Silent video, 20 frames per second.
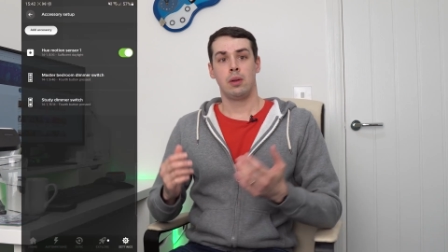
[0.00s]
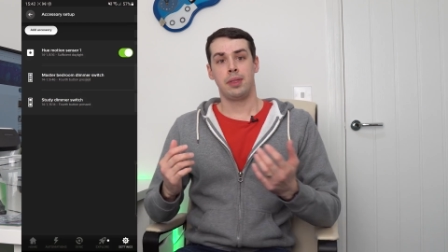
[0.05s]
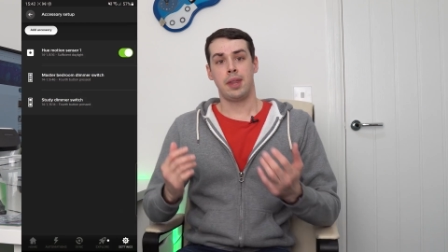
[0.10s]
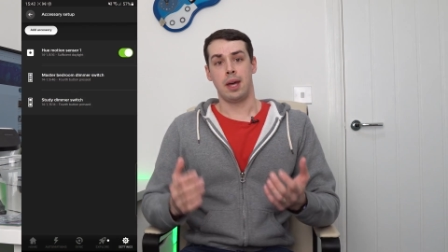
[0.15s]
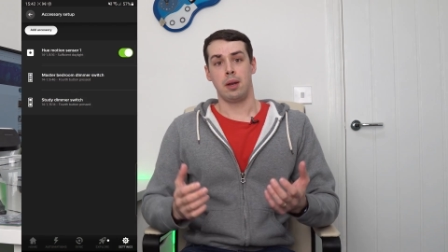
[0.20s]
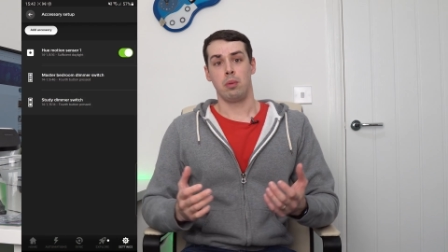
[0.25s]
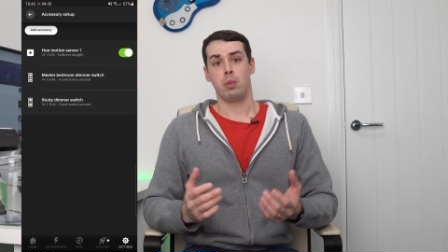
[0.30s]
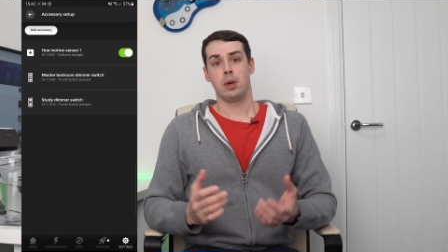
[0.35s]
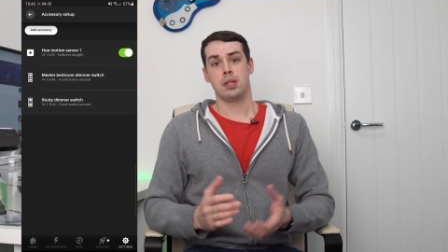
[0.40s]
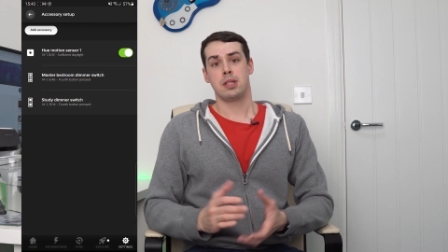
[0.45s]

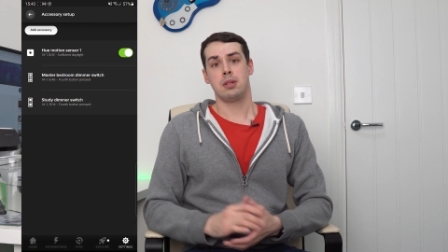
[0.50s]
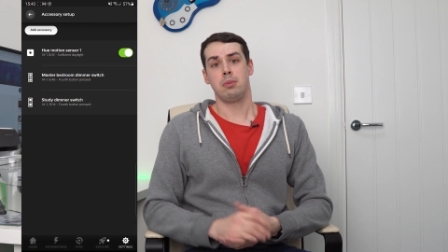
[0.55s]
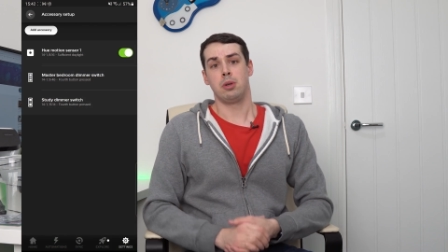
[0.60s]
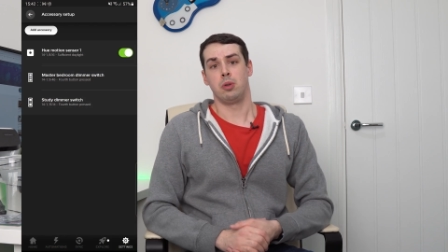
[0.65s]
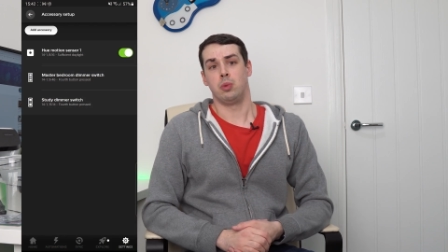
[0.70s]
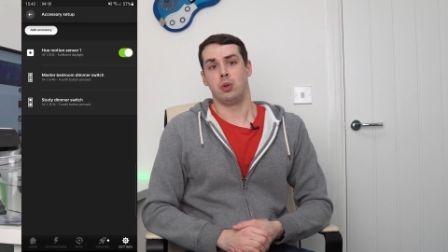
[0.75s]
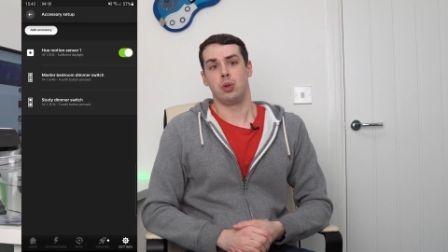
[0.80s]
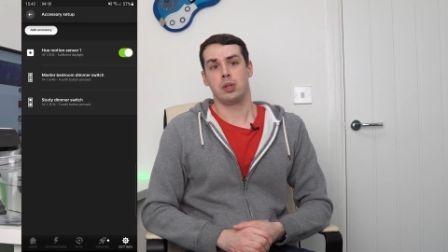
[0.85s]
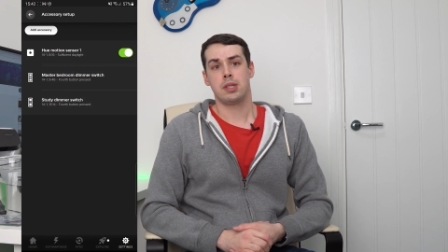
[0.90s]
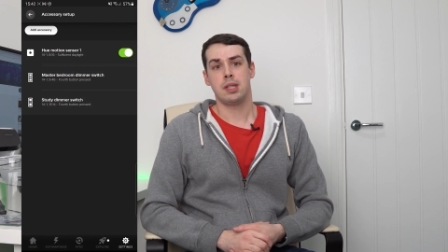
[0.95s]
Then, when
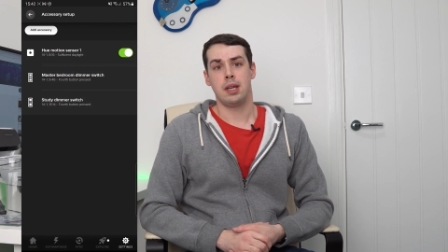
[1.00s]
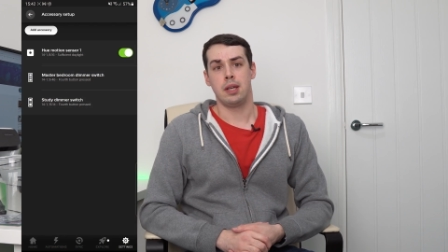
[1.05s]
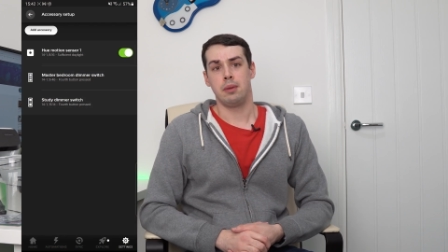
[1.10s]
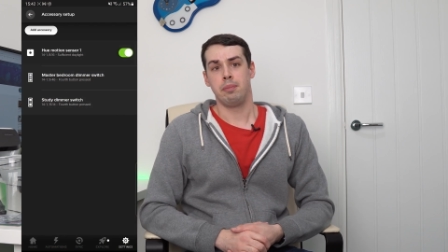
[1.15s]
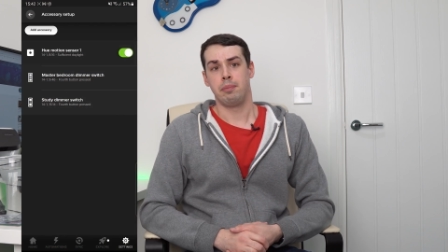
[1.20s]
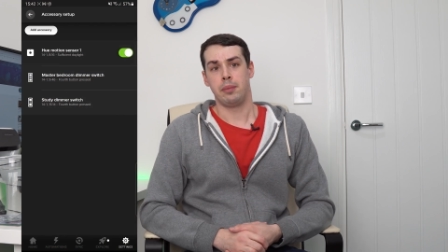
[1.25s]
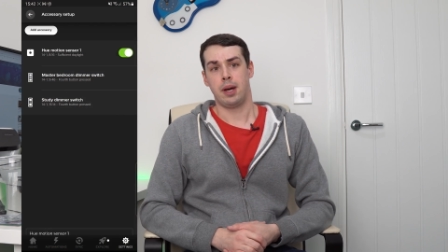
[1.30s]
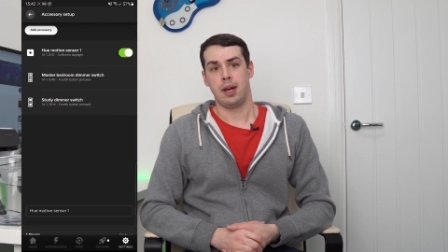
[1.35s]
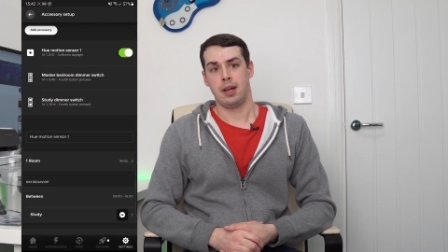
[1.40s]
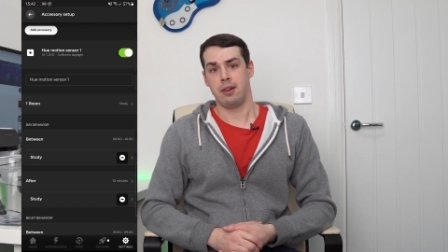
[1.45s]
someone walks
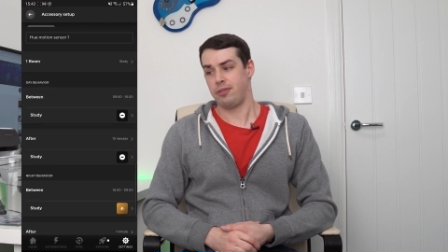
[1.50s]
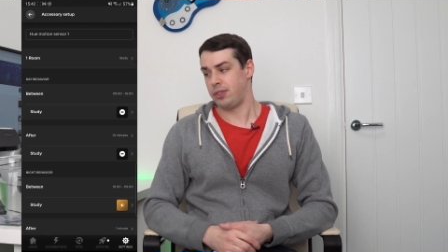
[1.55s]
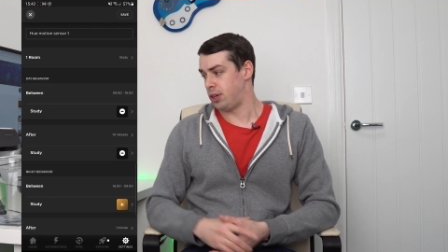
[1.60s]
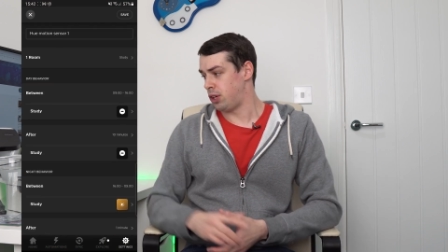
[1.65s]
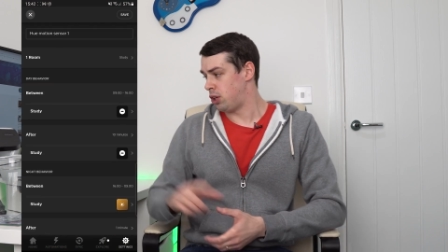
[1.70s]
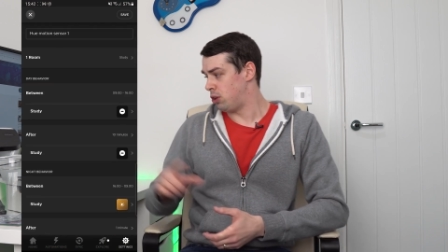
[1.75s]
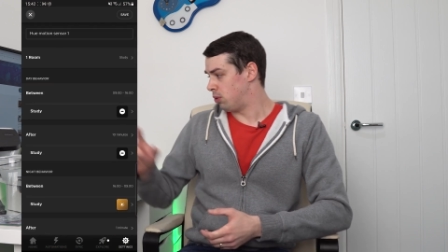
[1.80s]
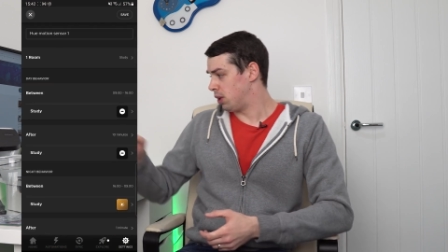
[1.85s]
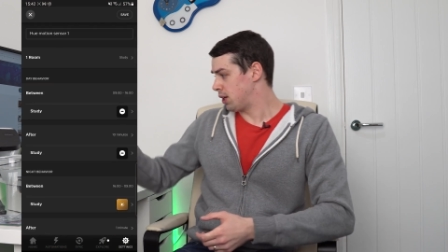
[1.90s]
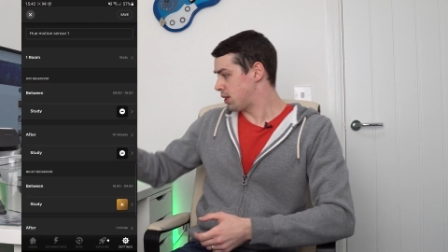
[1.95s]
in, I have the
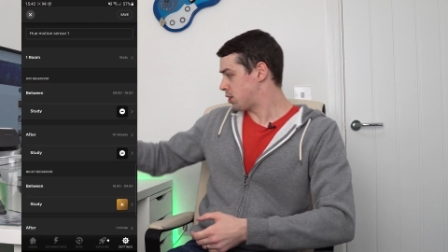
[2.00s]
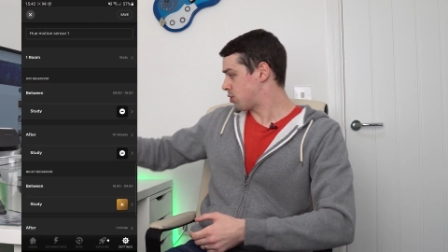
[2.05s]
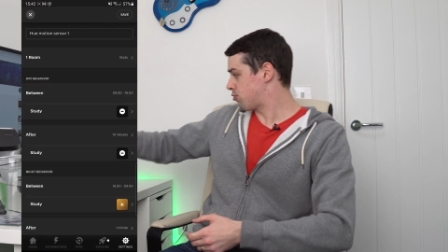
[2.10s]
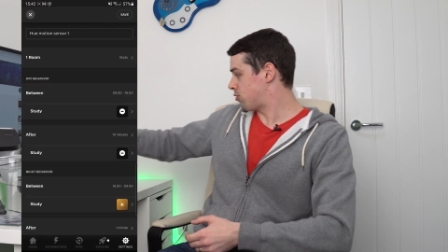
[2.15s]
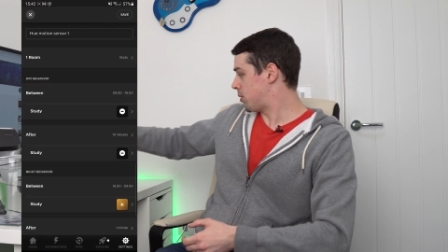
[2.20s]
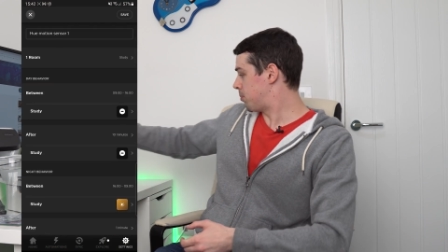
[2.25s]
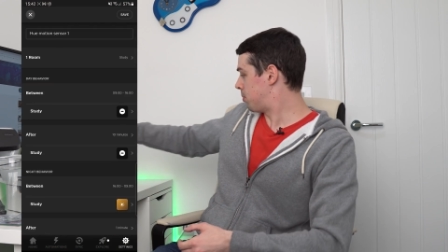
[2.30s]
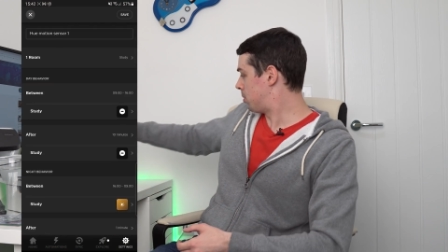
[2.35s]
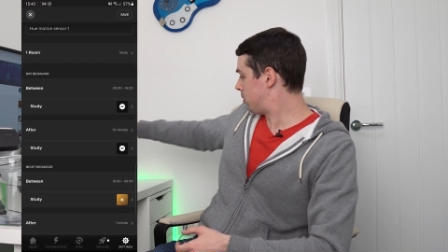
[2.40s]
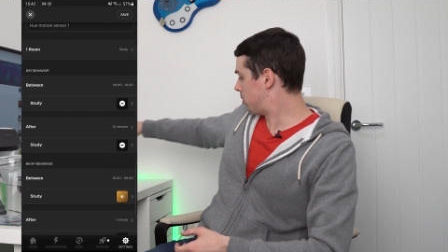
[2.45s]
Hue light
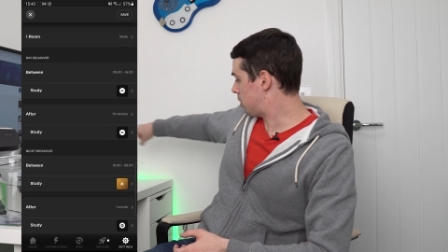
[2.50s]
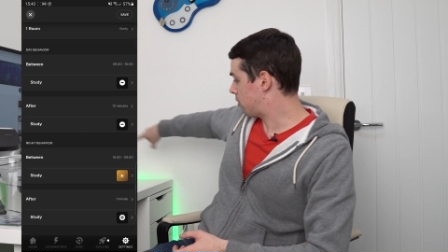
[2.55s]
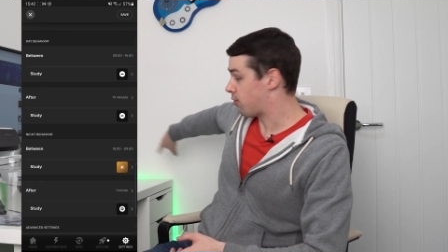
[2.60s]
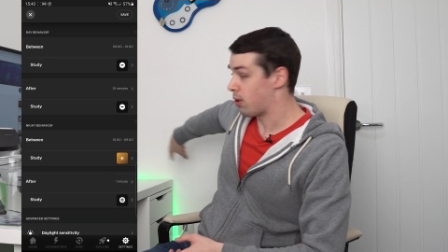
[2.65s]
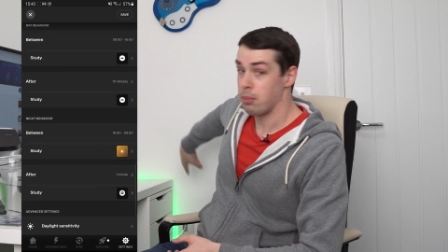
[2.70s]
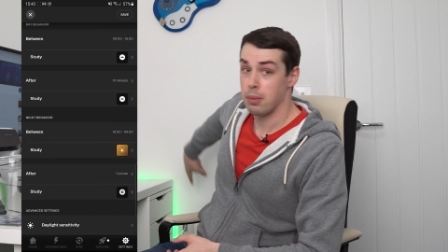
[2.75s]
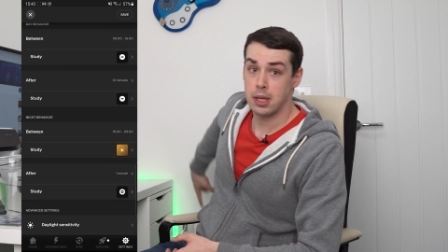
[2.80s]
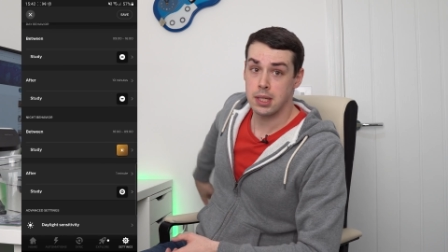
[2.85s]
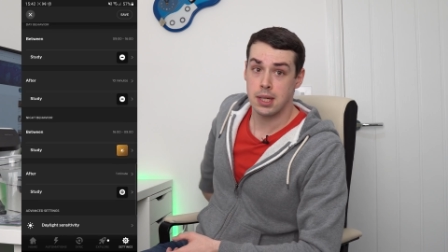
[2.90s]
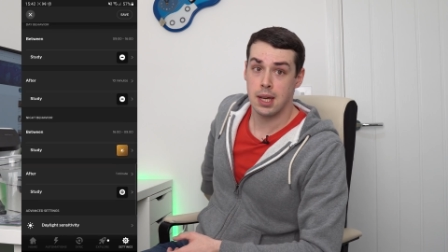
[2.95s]
strip
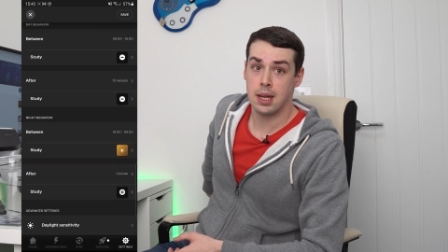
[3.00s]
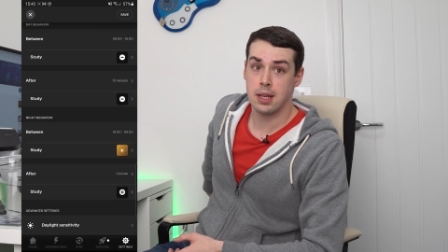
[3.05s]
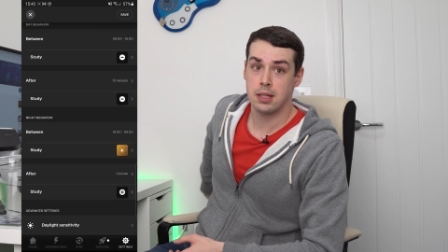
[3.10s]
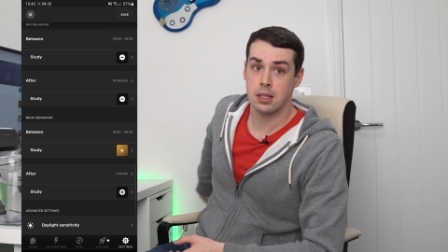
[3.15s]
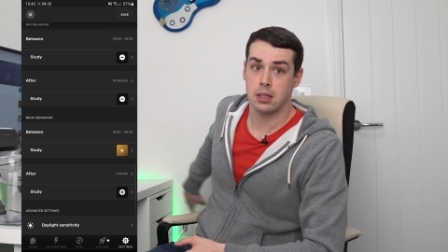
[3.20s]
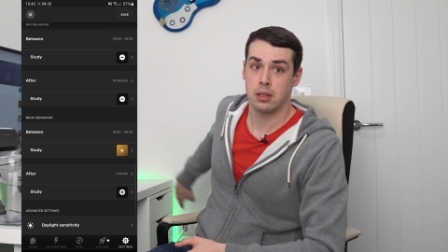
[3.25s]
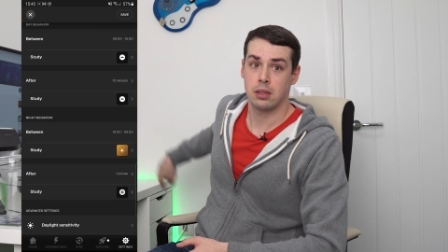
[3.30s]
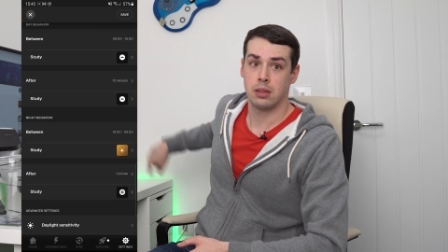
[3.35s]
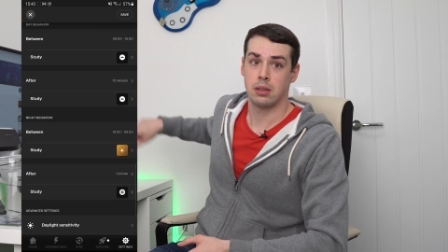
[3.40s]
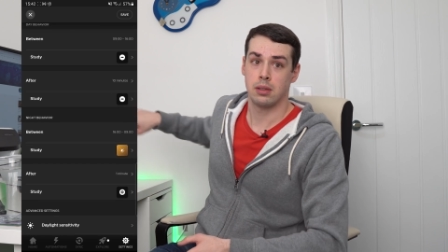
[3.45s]
around my
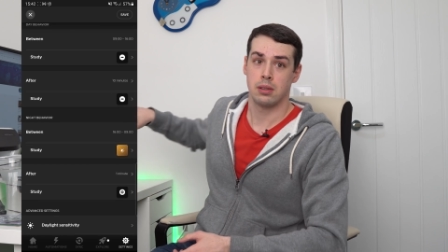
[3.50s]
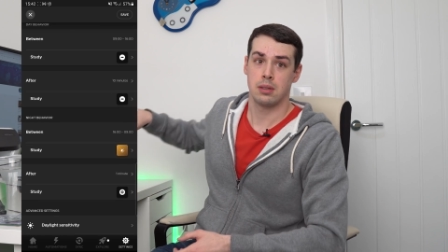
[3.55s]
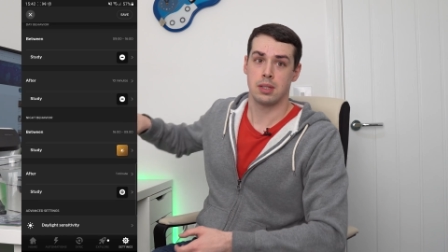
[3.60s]
desk